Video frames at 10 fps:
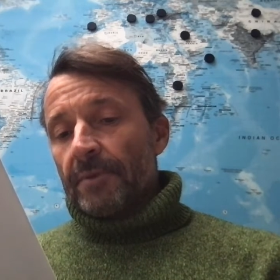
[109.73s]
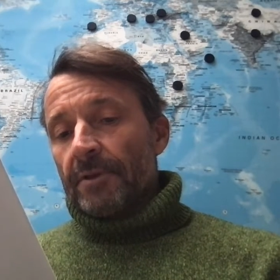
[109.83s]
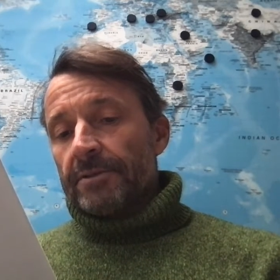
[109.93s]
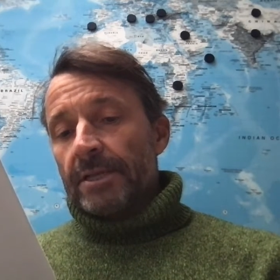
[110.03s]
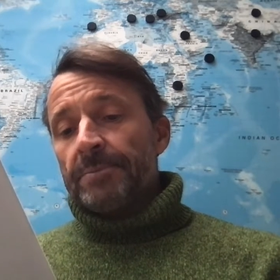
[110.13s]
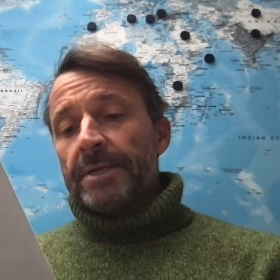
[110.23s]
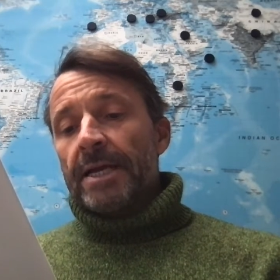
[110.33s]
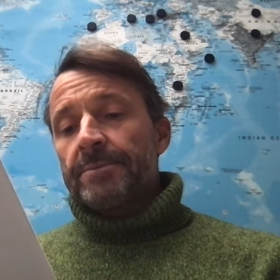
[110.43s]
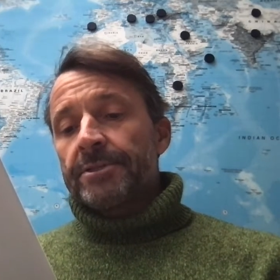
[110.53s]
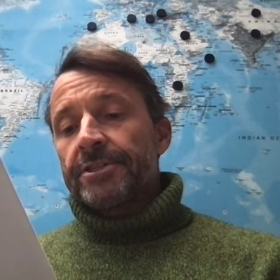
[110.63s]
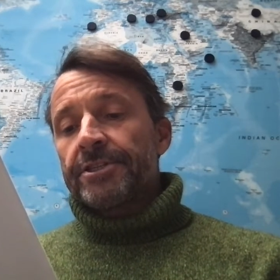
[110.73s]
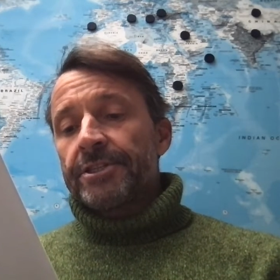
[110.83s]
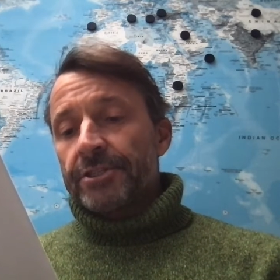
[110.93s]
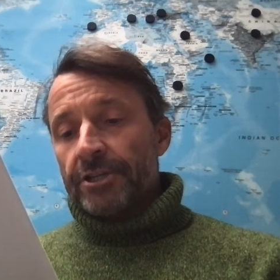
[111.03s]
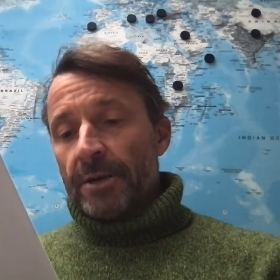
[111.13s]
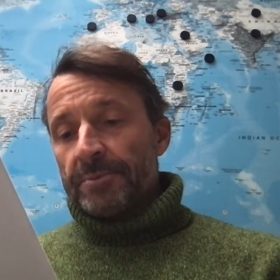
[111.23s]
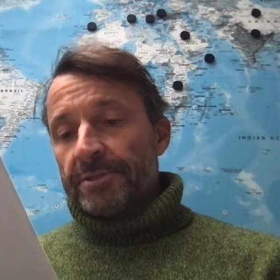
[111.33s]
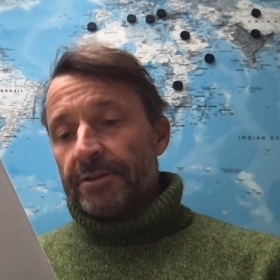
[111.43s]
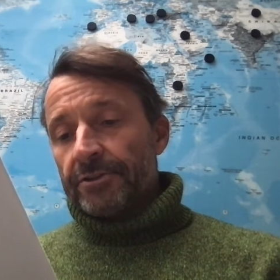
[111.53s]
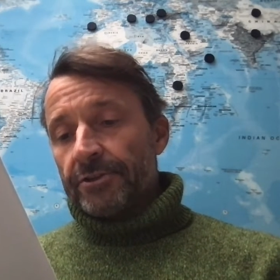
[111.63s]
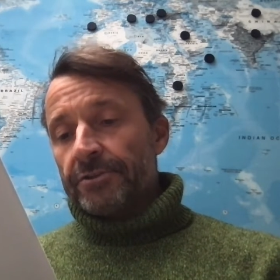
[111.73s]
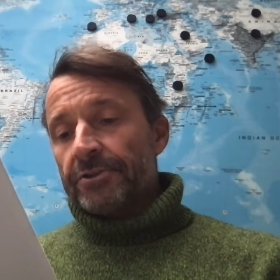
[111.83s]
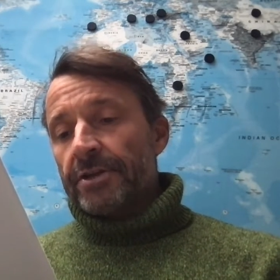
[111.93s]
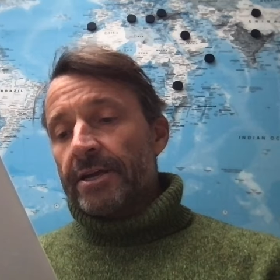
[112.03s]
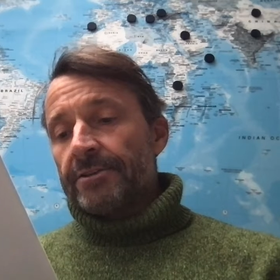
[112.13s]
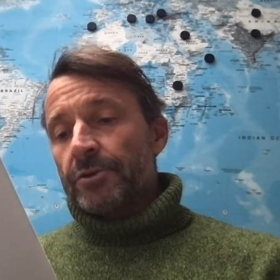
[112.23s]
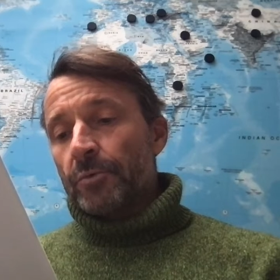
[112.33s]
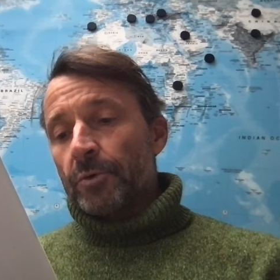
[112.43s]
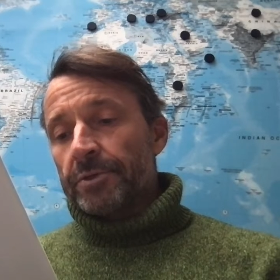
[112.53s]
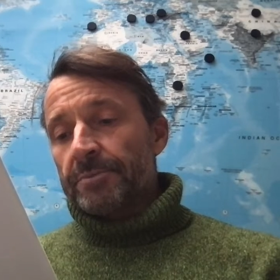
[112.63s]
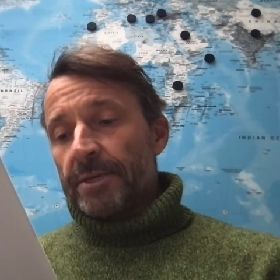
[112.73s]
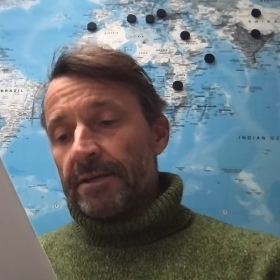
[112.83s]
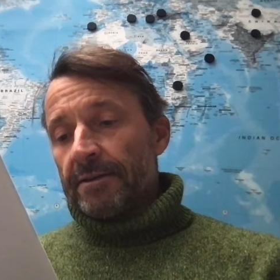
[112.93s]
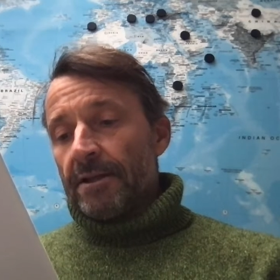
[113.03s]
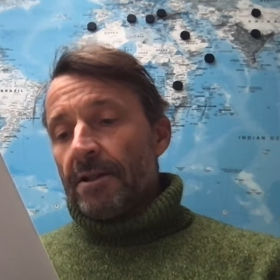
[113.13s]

Sometimes she stops and turns her head towards me.